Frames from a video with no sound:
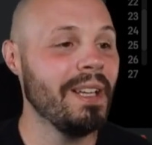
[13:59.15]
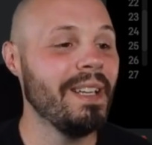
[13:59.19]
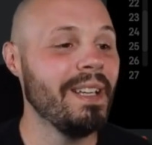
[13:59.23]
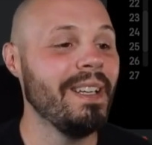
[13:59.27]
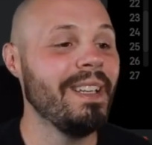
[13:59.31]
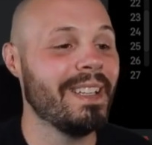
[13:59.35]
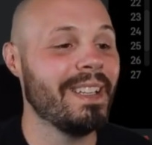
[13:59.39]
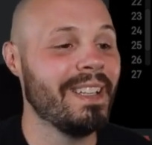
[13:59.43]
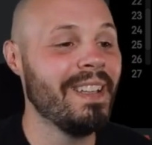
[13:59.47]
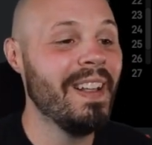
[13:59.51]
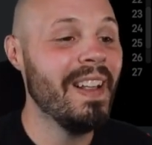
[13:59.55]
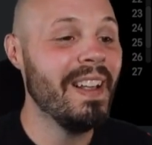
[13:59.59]

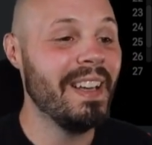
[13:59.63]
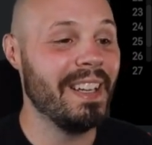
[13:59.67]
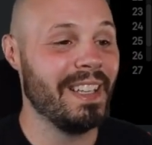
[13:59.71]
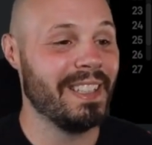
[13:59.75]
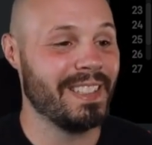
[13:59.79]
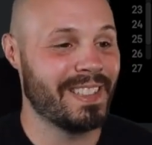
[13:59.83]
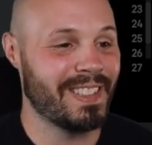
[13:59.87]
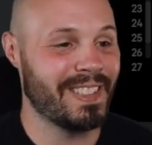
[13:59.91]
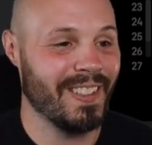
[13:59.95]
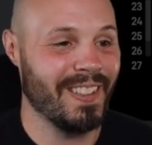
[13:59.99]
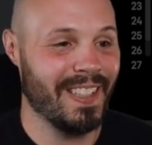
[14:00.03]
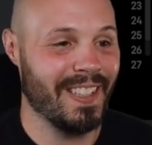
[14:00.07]

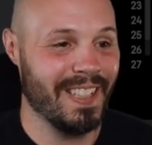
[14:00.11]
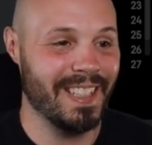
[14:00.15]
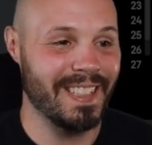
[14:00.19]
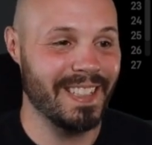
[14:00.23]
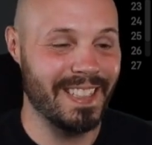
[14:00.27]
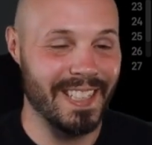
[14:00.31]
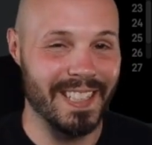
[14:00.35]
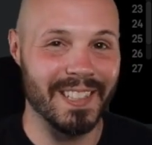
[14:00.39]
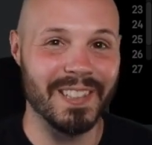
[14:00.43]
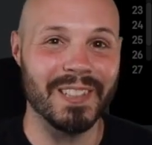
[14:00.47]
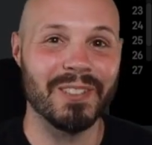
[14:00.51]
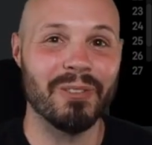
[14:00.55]
It's like
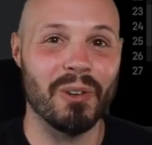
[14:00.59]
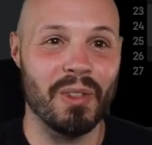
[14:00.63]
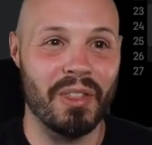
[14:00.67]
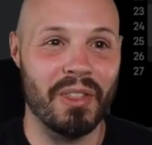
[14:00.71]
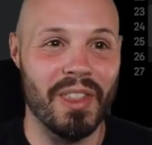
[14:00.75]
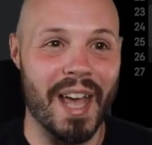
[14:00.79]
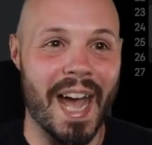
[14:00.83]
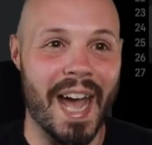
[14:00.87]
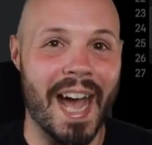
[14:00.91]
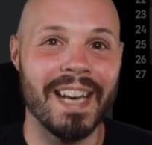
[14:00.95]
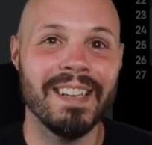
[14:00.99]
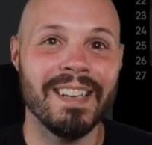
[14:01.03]
dealing with
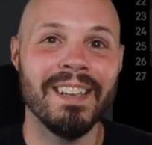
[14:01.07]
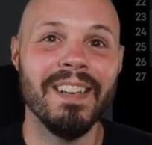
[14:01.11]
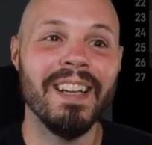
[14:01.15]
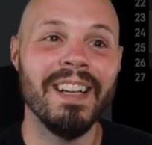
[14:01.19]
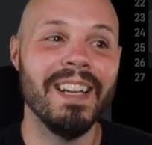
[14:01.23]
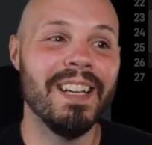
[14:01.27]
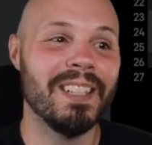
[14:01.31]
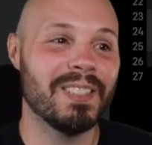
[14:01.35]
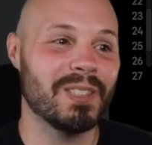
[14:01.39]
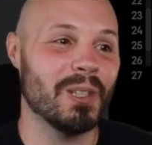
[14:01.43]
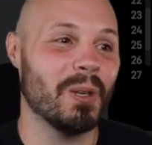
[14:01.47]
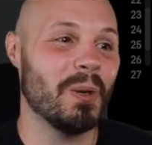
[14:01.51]
that.
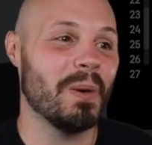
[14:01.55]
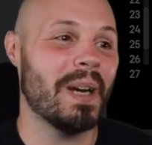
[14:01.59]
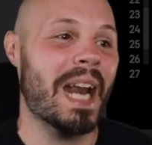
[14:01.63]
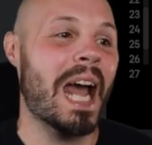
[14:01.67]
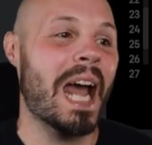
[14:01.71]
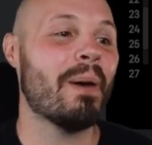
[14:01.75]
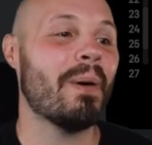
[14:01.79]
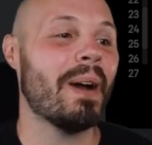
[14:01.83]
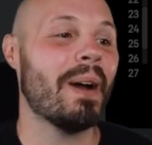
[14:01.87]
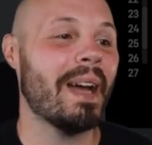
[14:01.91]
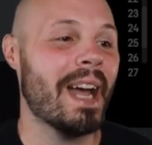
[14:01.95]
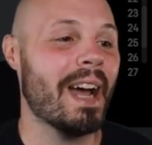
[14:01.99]
So
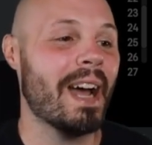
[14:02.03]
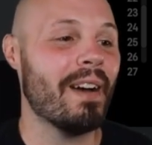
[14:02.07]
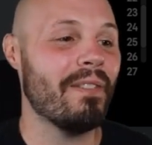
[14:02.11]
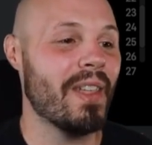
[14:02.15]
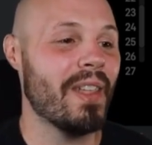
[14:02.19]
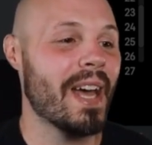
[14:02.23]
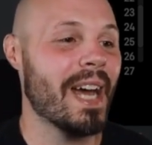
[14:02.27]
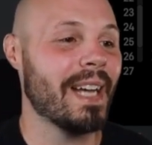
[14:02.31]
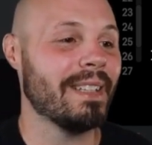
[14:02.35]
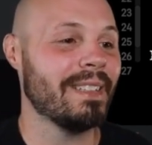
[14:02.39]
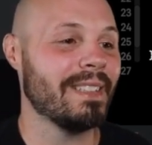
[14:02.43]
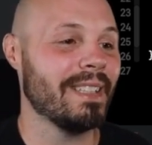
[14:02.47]
now I have
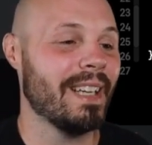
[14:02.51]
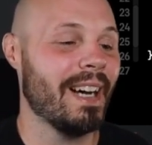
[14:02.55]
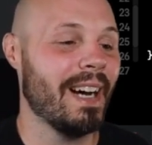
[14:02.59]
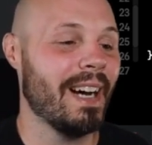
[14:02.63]
that